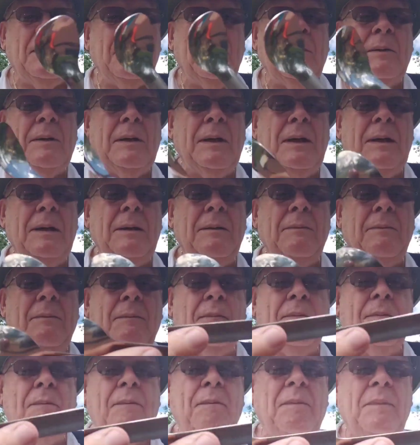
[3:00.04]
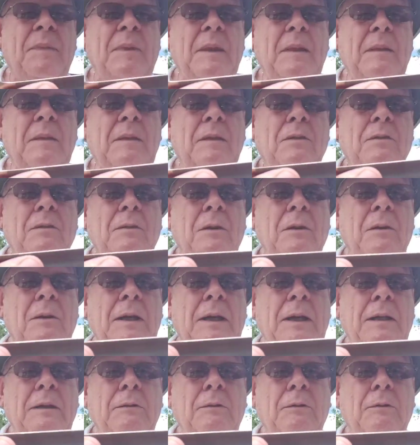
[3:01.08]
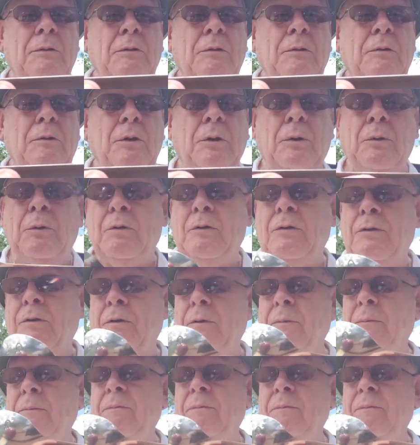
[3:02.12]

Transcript: Okay, this long handle Tokes